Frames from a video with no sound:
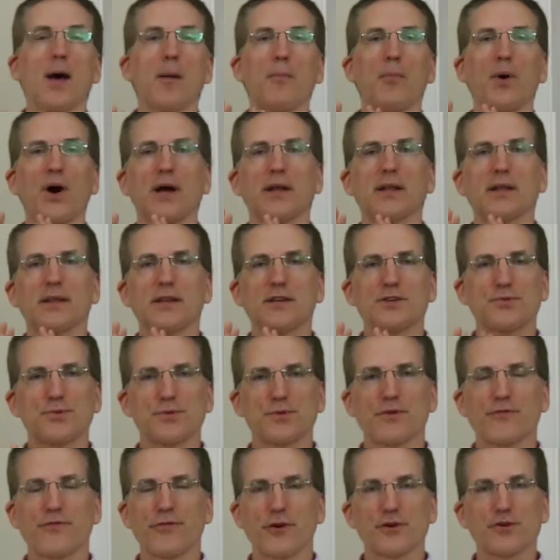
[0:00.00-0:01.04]
But this was
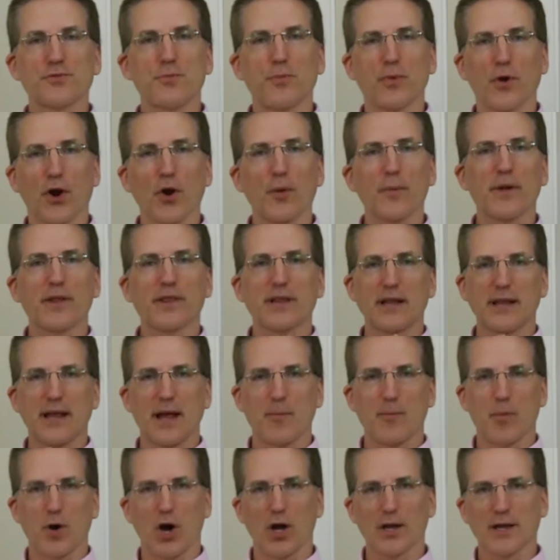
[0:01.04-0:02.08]
the first bourbon that I
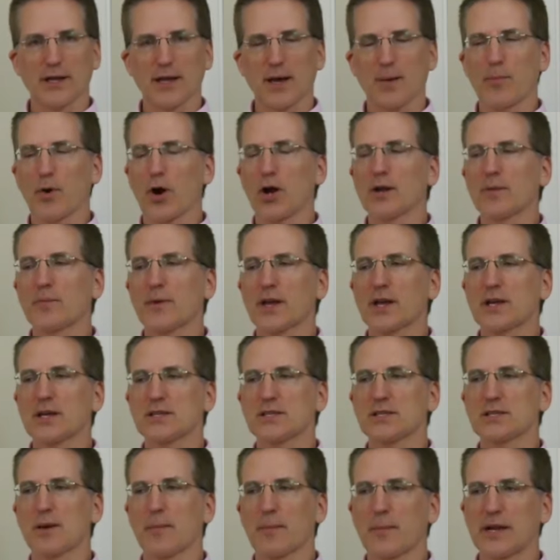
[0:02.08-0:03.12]
bought, and I bought it because
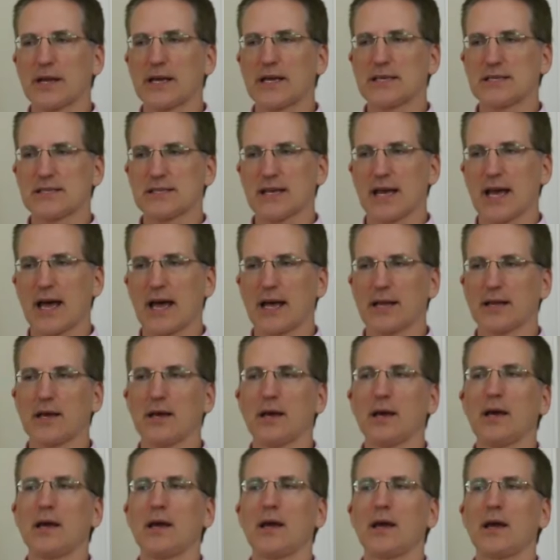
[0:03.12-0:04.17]
somebody said,
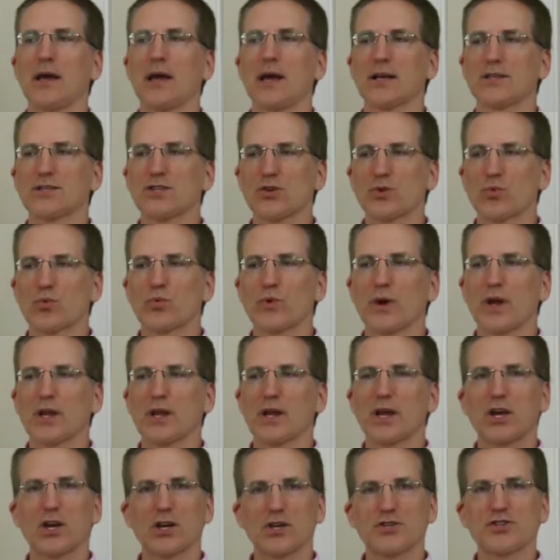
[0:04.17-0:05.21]
it's a
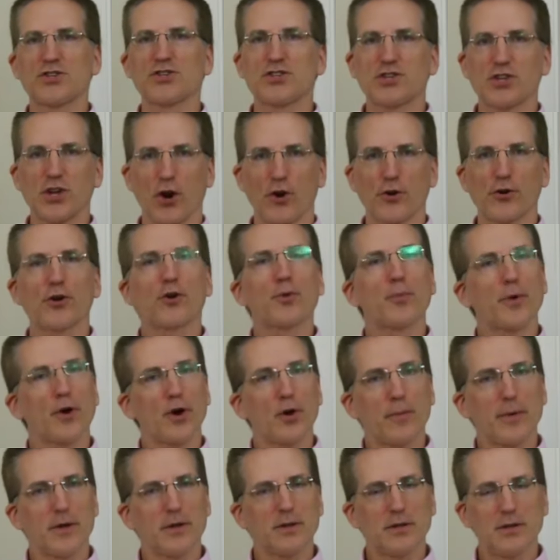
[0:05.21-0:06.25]
really good starter
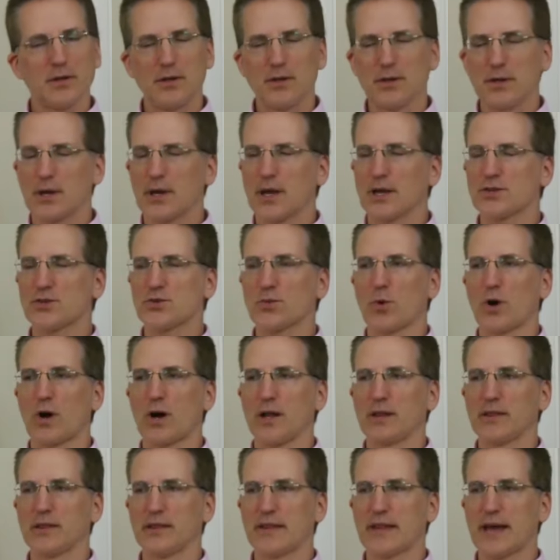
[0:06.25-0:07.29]
bourbon. It's
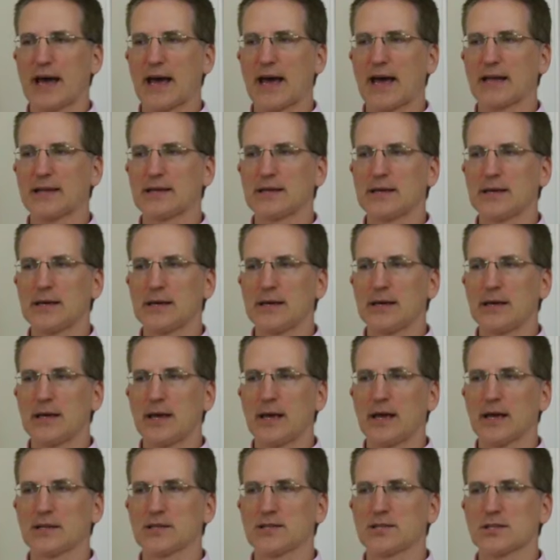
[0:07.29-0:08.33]
one that
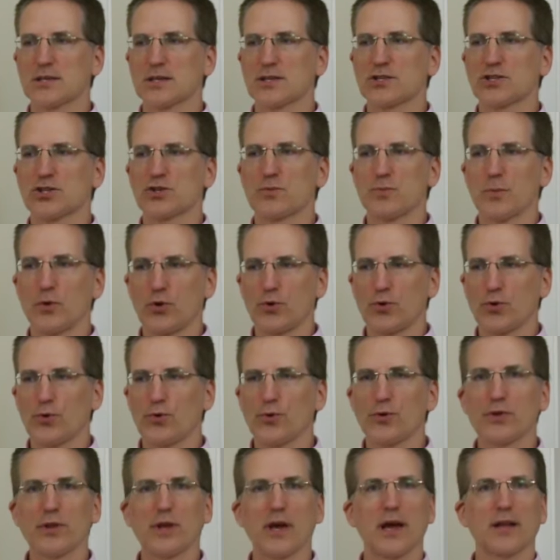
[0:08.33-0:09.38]
it's
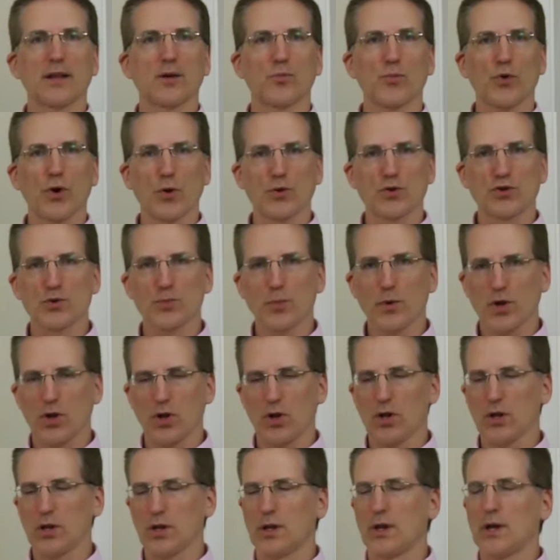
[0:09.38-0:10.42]
smooth and
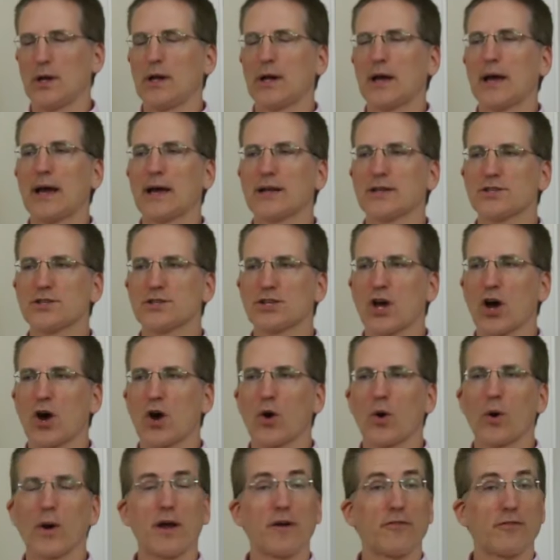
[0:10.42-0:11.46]
approachable, and
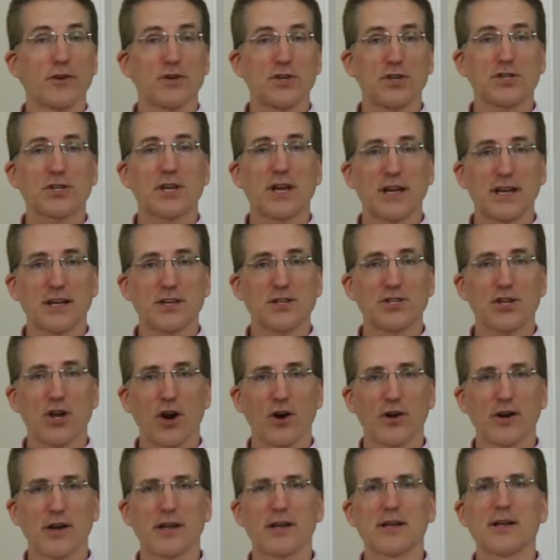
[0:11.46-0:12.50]
so if you're just getting
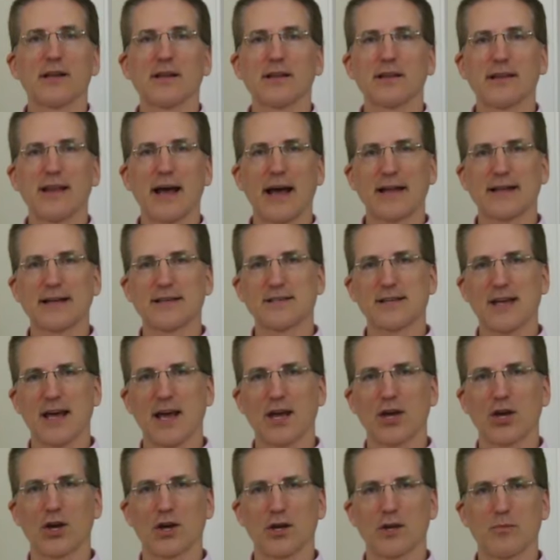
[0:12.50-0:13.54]
started, that is a
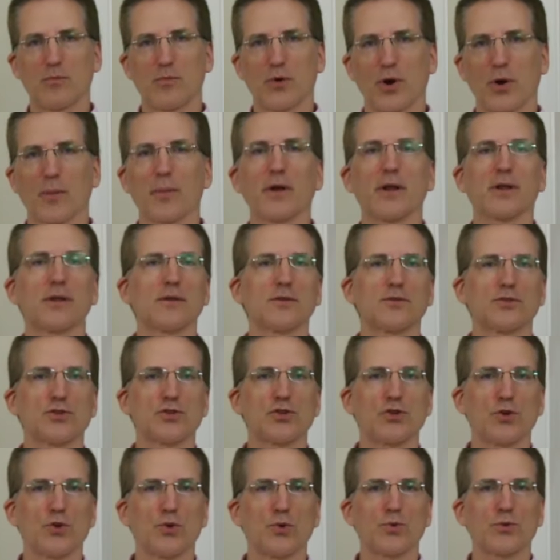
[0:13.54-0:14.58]
good bourbon
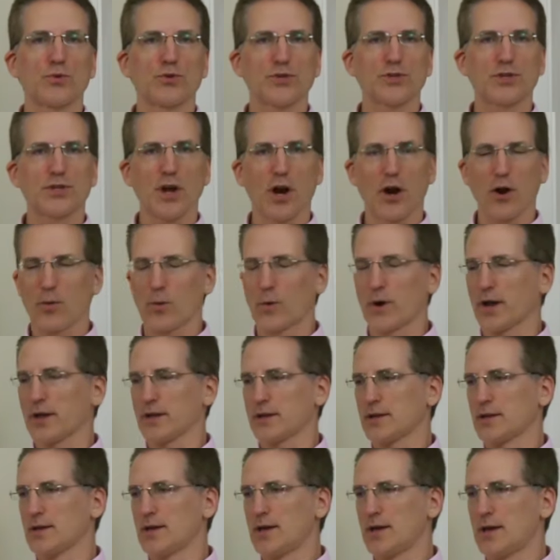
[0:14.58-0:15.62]
to start
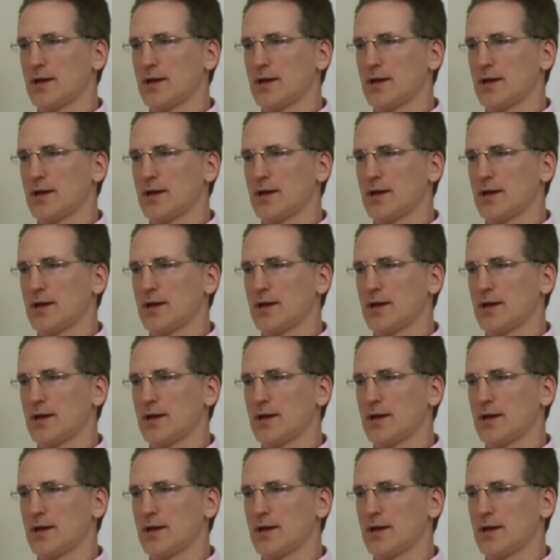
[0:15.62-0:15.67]
with.